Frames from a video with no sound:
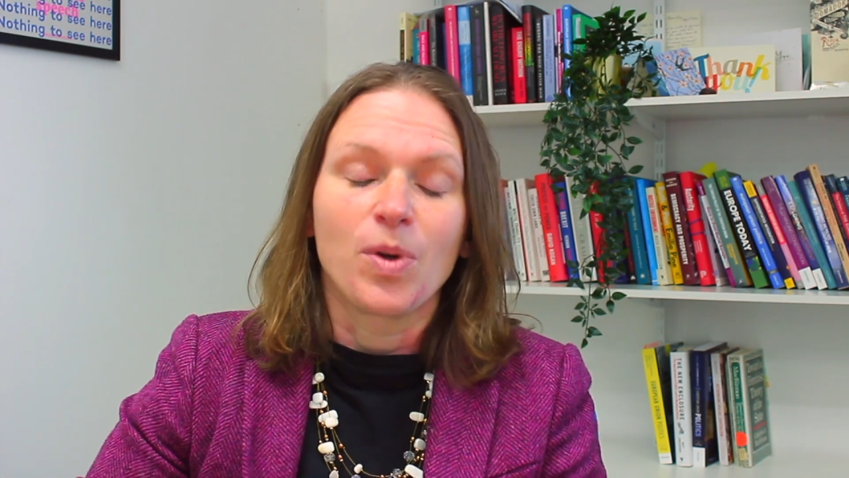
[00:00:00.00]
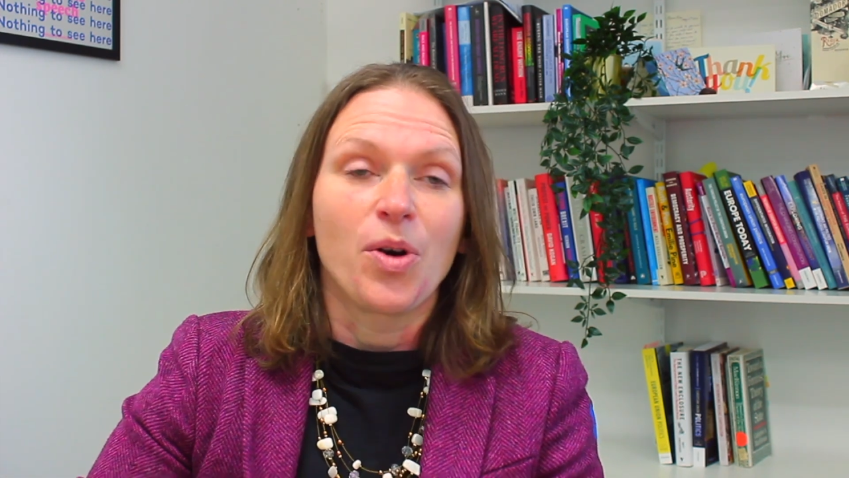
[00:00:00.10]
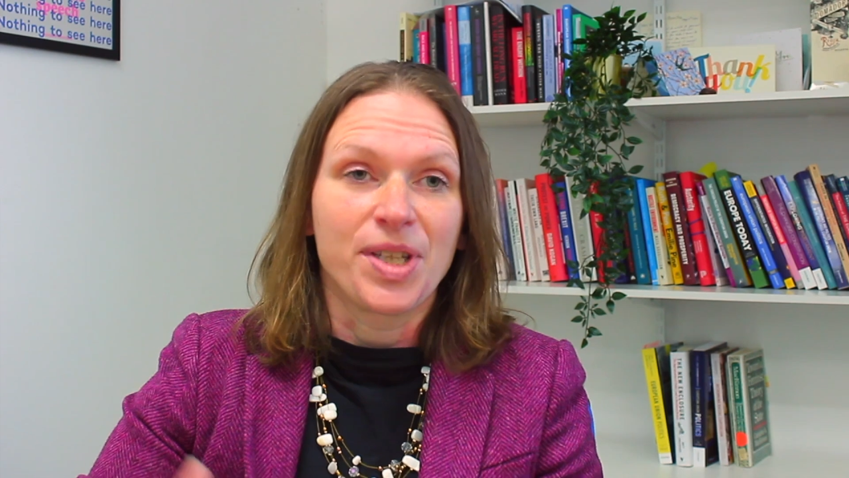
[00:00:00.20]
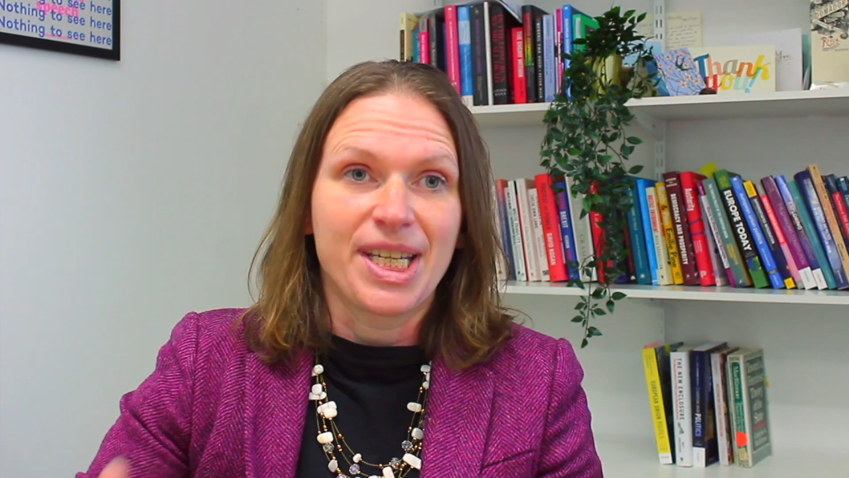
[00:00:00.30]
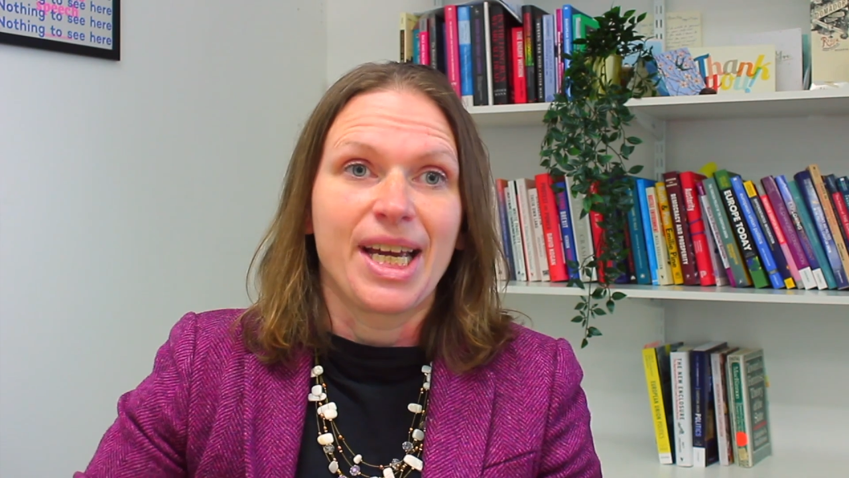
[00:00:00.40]

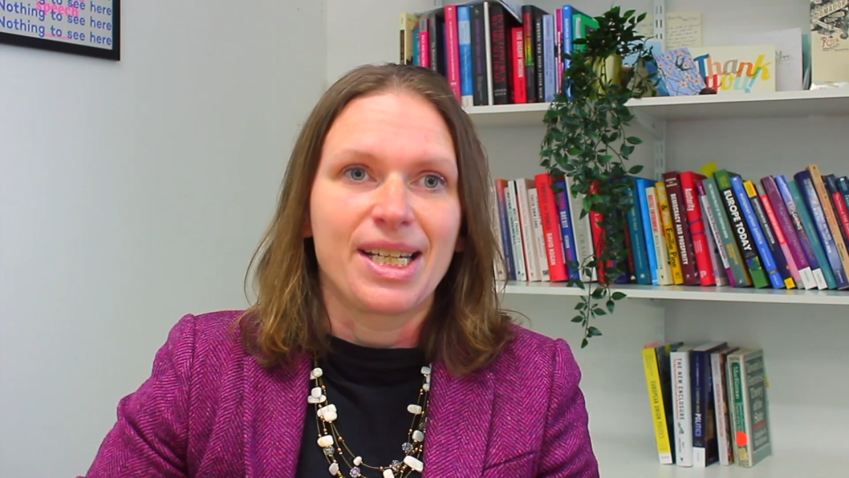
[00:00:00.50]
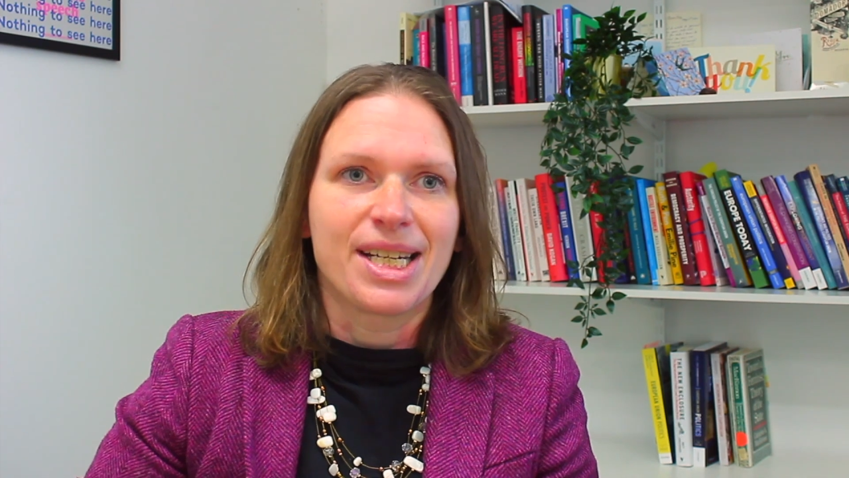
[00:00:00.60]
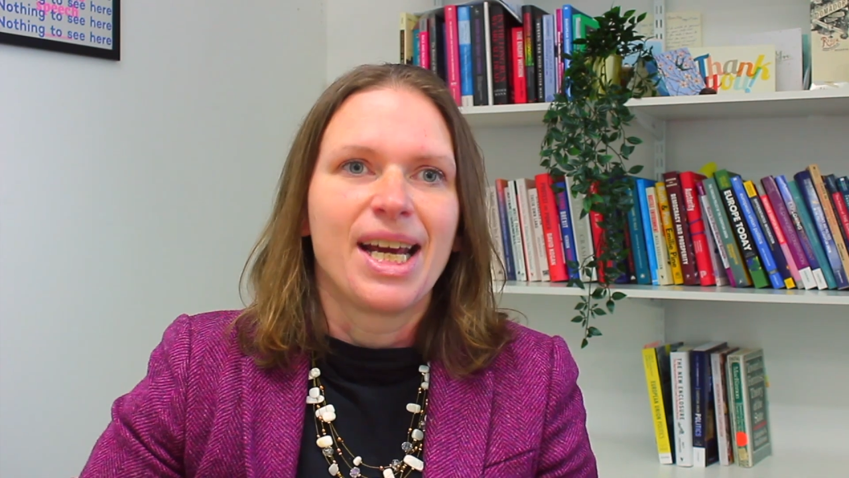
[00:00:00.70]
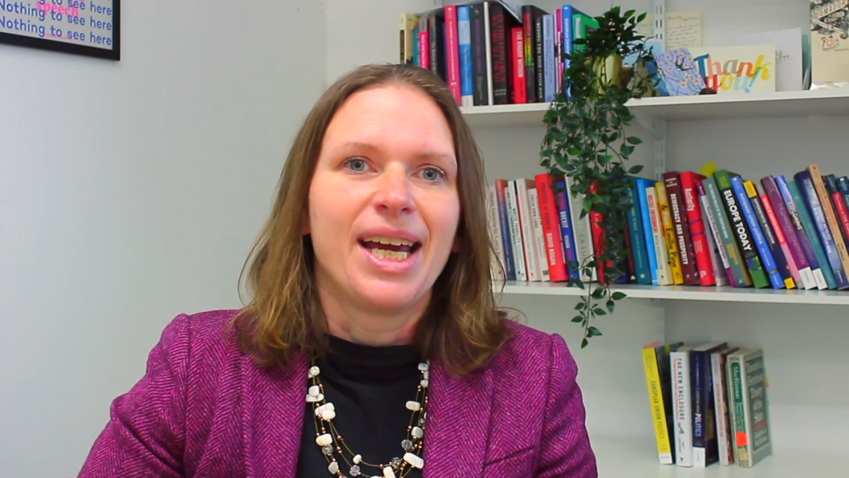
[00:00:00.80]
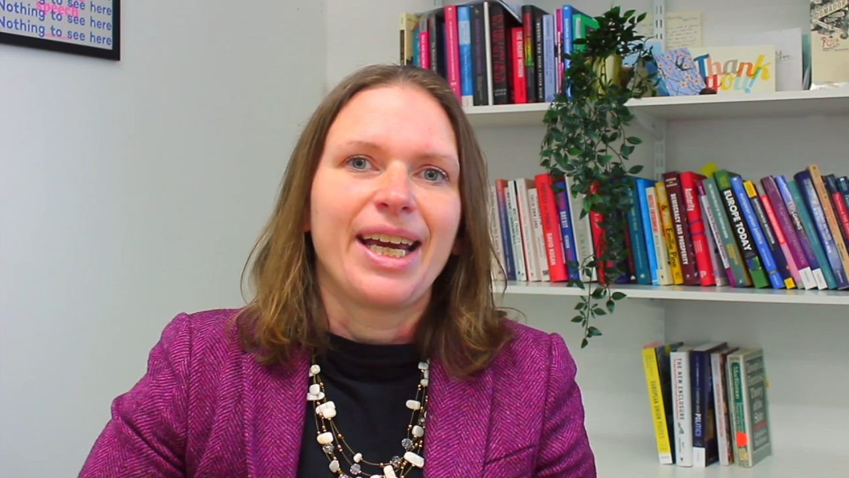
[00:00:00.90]

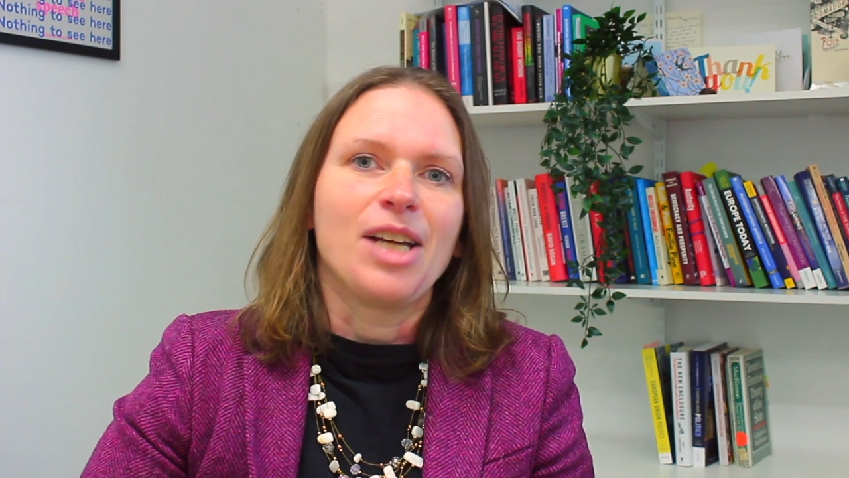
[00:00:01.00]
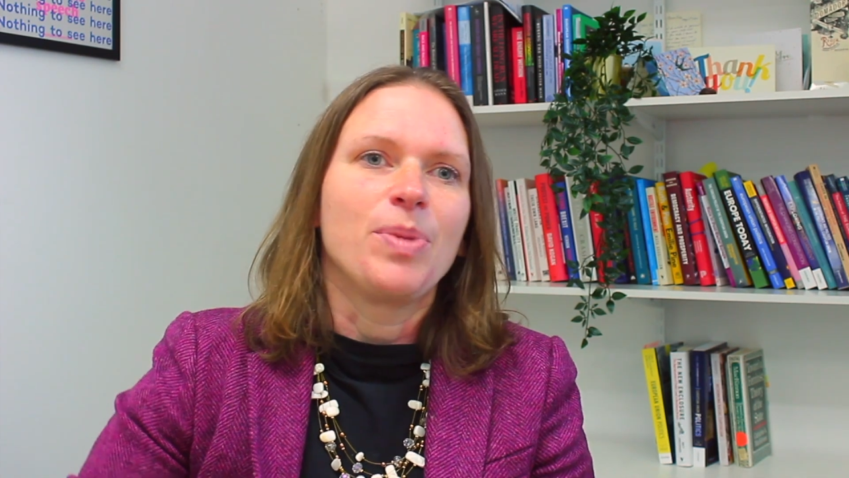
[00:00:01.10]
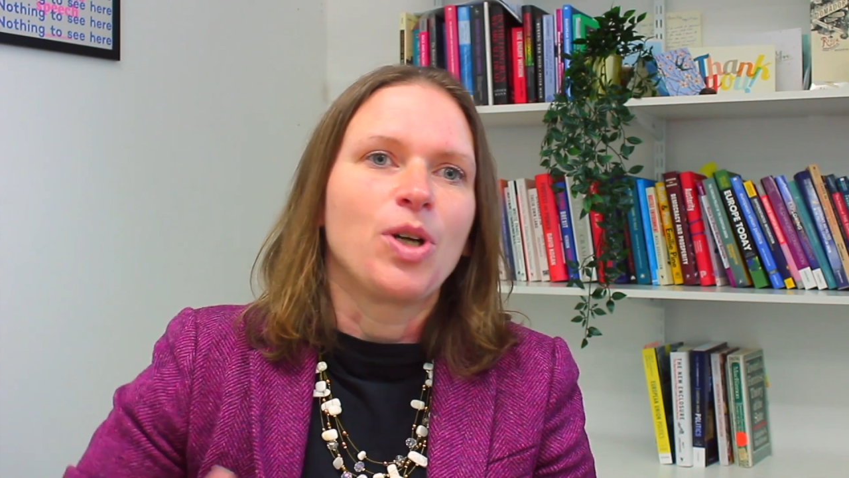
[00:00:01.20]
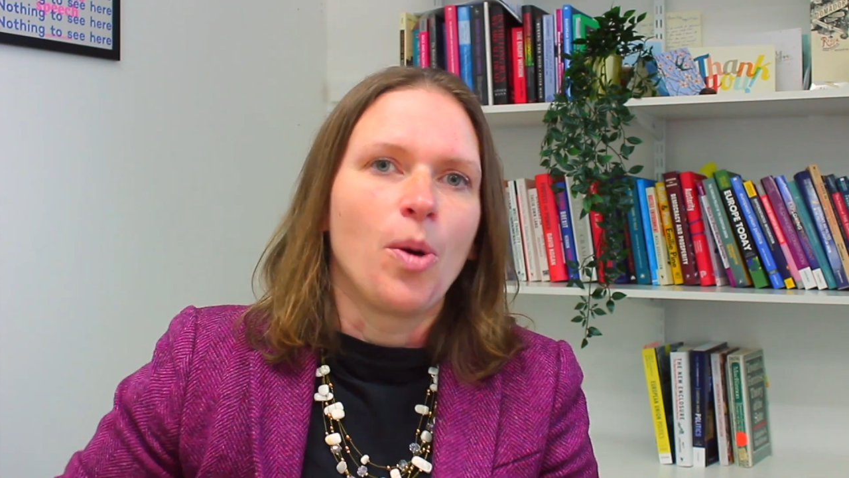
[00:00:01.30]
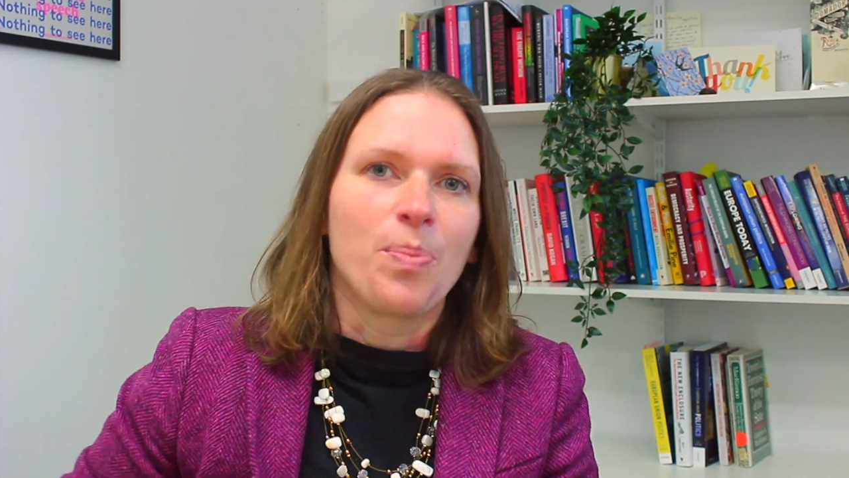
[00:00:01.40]
consent can
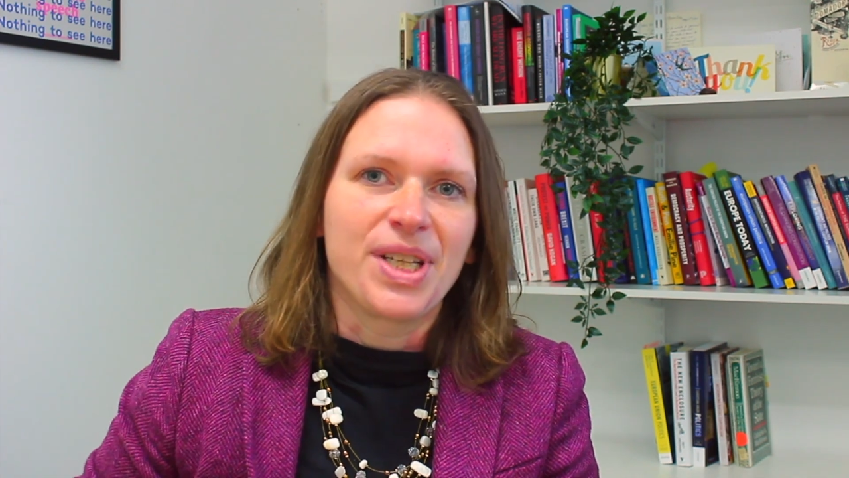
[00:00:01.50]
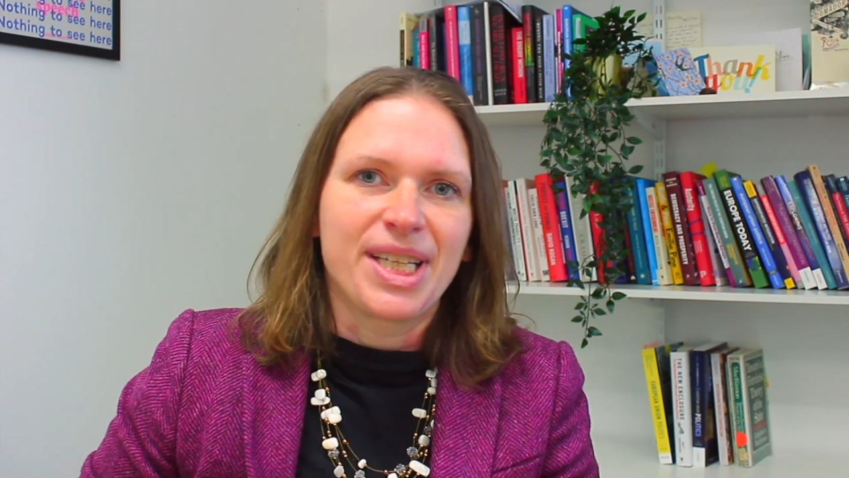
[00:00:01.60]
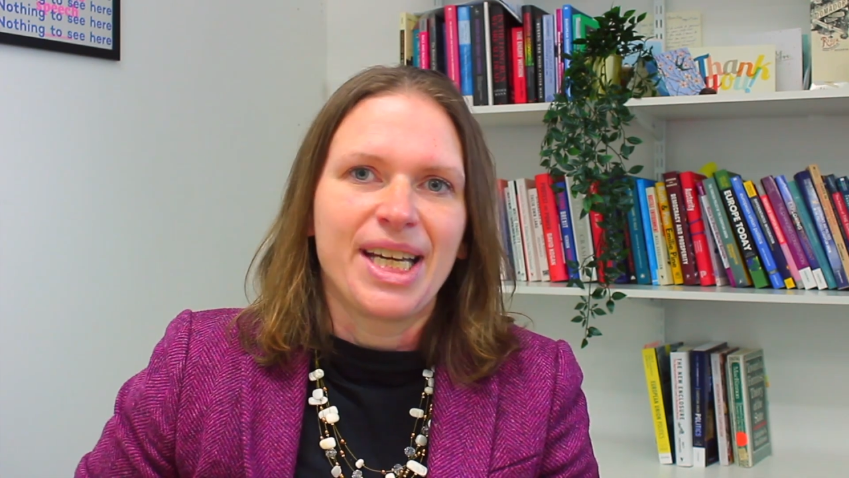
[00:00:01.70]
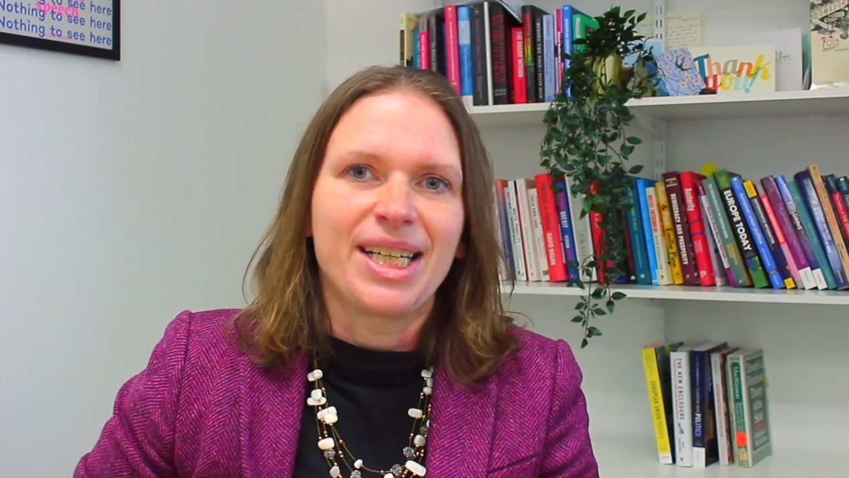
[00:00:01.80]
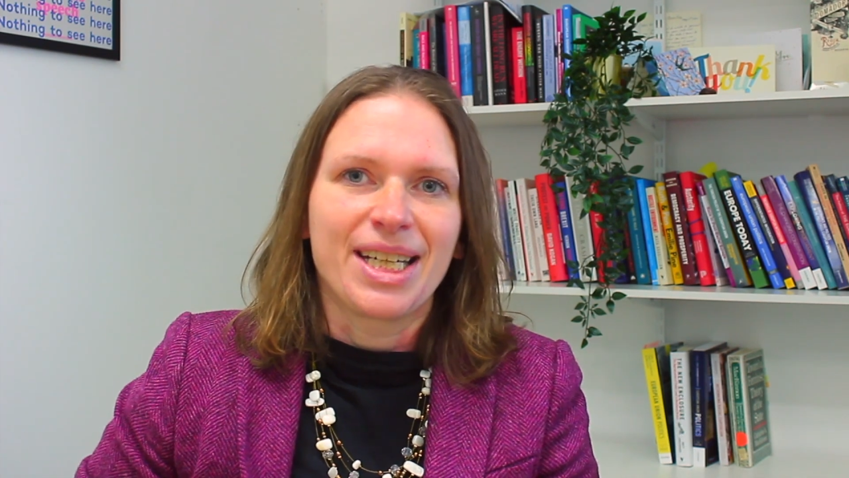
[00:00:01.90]
be
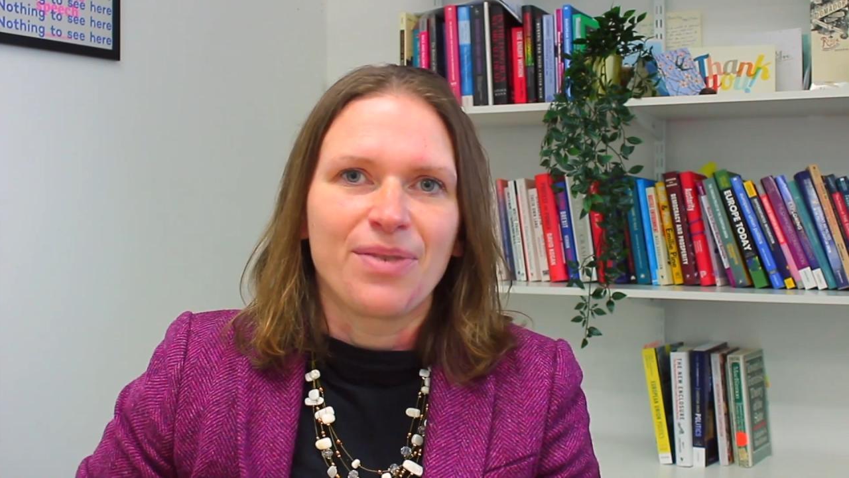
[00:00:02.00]
compensated